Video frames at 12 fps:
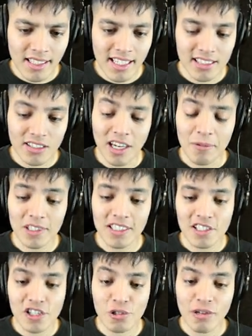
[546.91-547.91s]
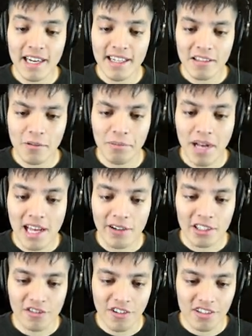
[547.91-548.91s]
Okay, so I'm gonna try the
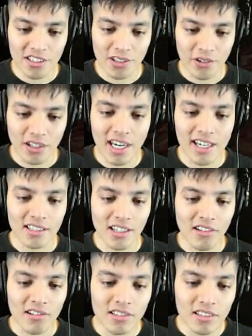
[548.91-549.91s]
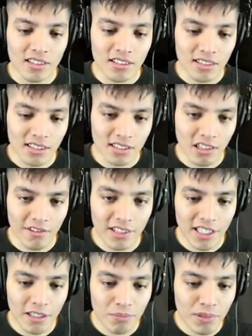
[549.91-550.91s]
batteries for the door. I don't know. Let's go
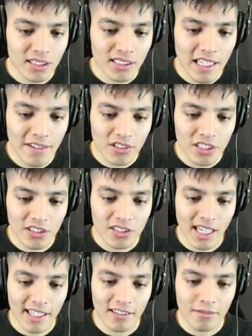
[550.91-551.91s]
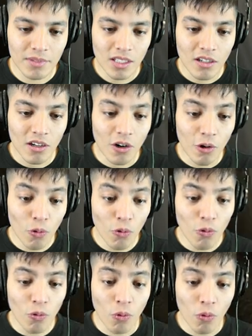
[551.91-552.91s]
over here. Press F to use item.
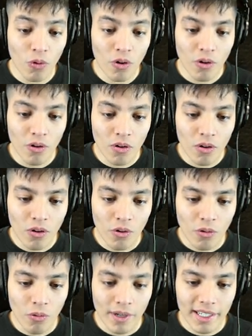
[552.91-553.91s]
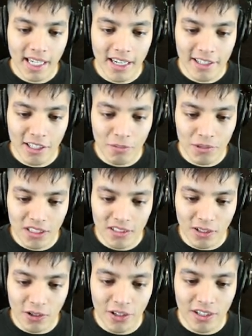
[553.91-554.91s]
Ooh. Wait, how do you open the
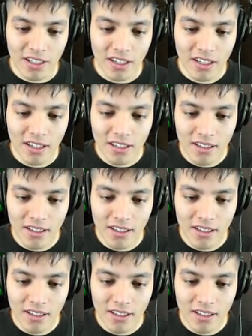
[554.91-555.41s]
door?